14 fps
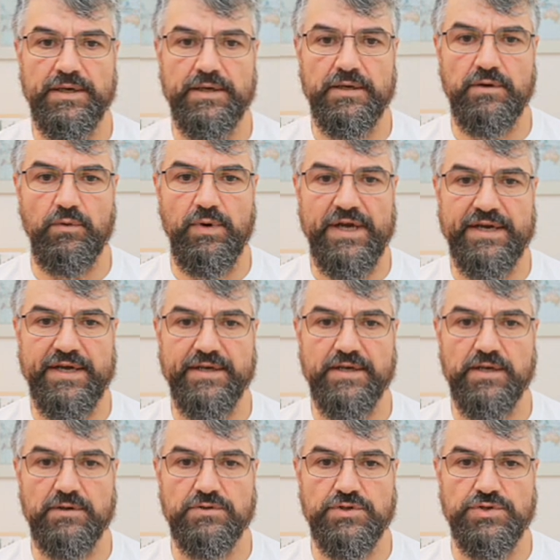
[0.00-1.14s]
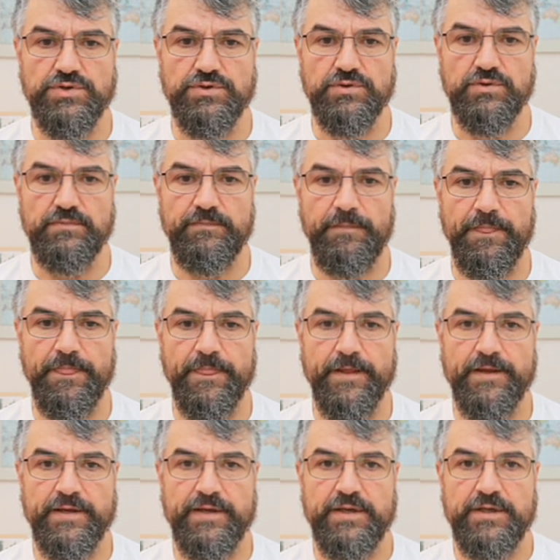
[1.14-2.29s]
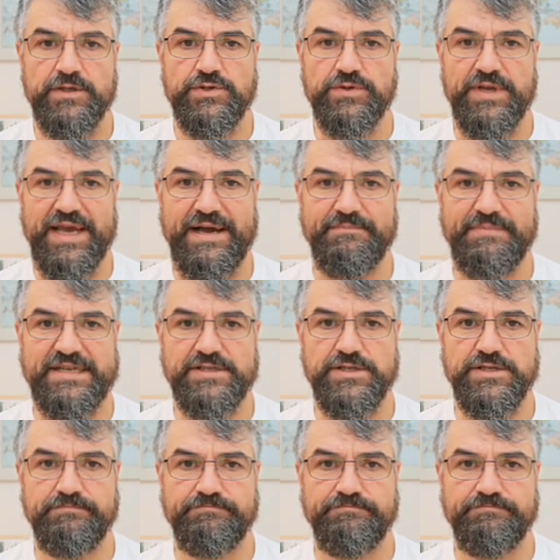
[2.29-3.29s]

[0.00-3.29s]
when I go to the App Engine,